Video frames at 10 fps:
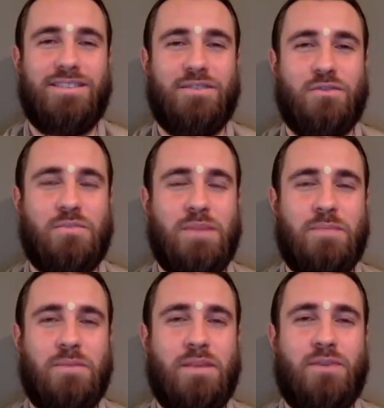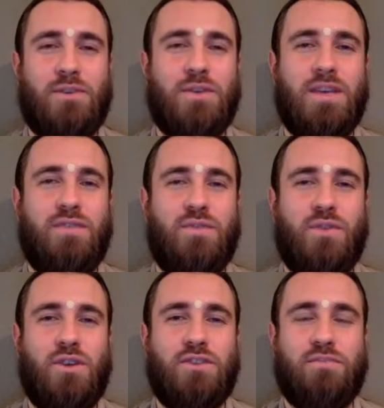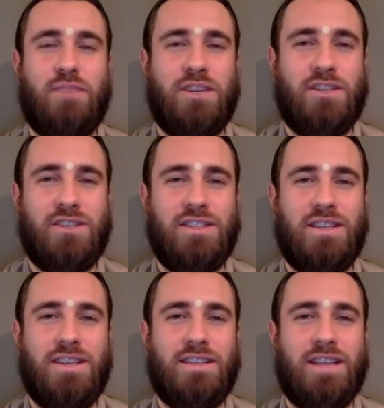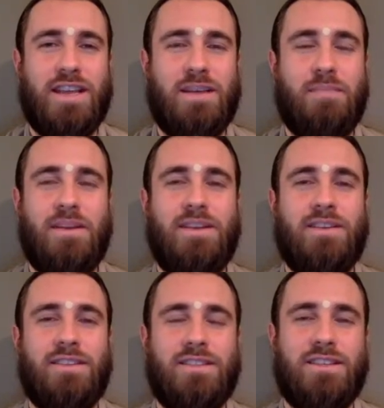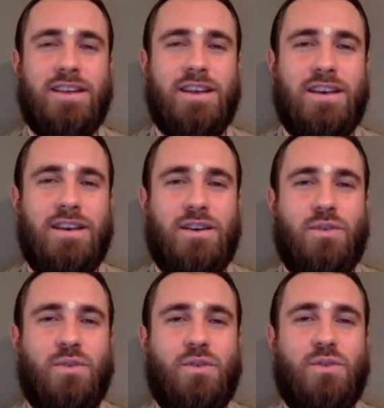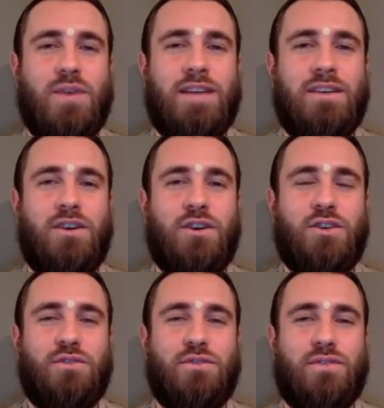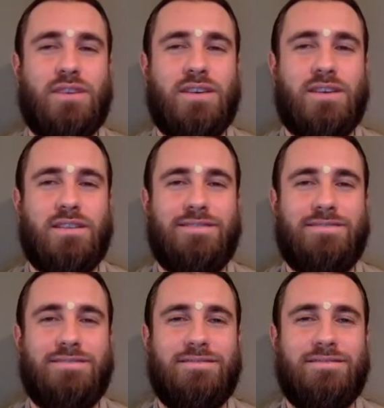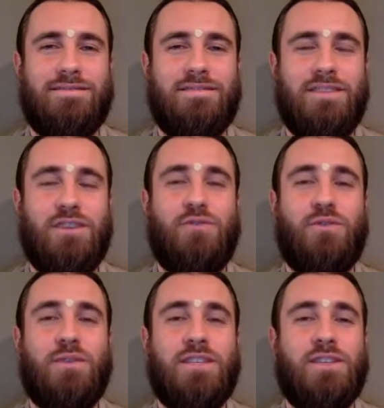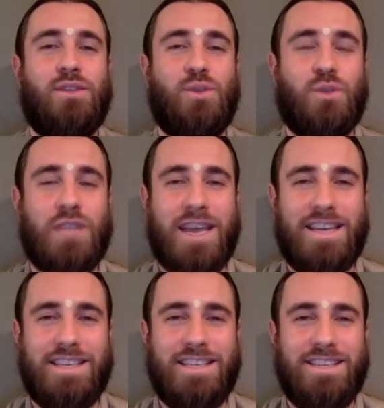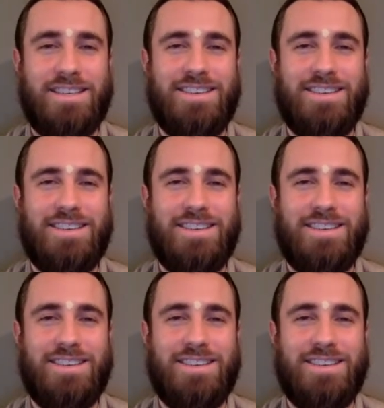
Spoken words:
or people may want to give you a lot of precious things like abundance, or you get a lot of influence in the society.